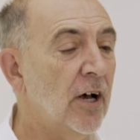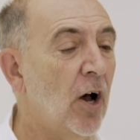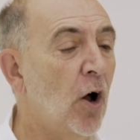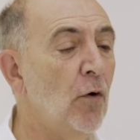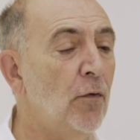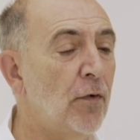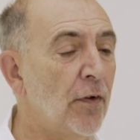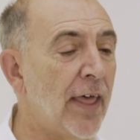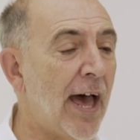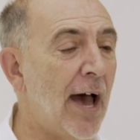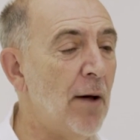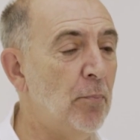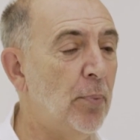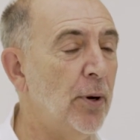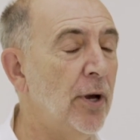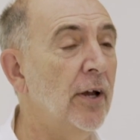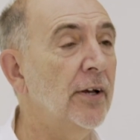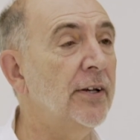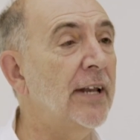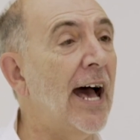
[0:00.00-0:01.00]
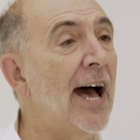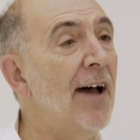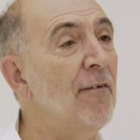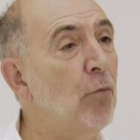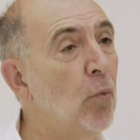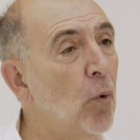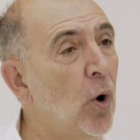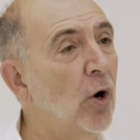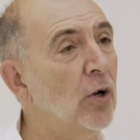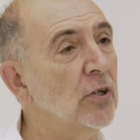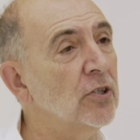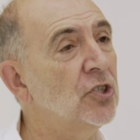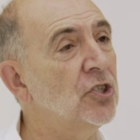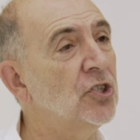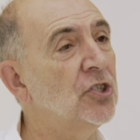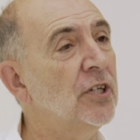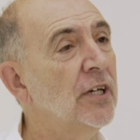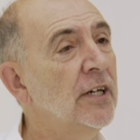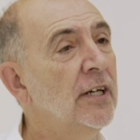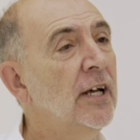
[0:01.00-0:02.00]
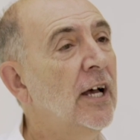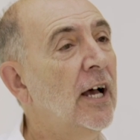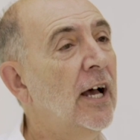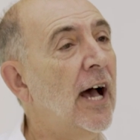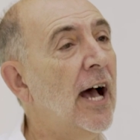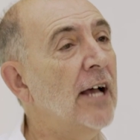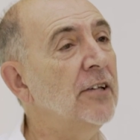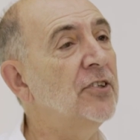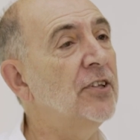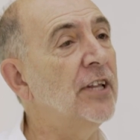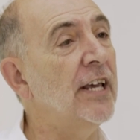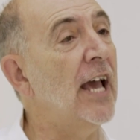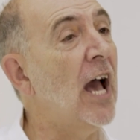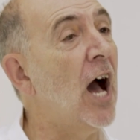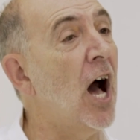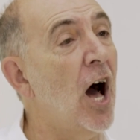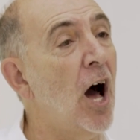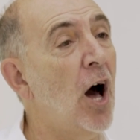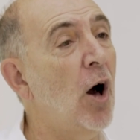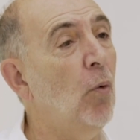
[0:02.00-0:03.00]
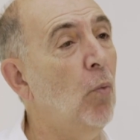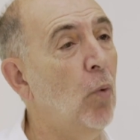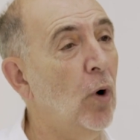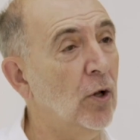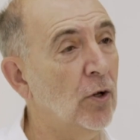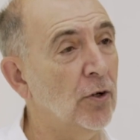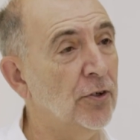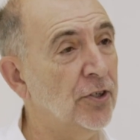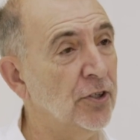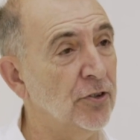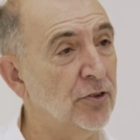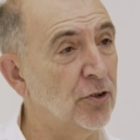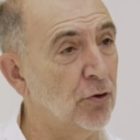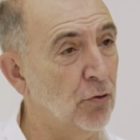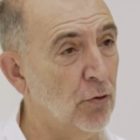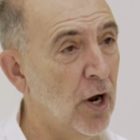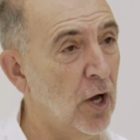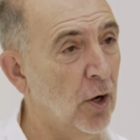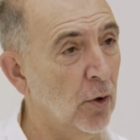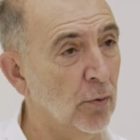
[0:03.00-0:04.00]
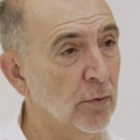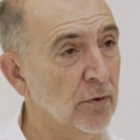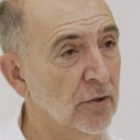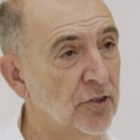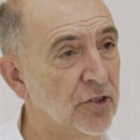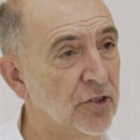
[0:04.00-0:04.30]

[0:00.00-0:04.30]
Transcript: Over that period, I've watched as the art world has grown.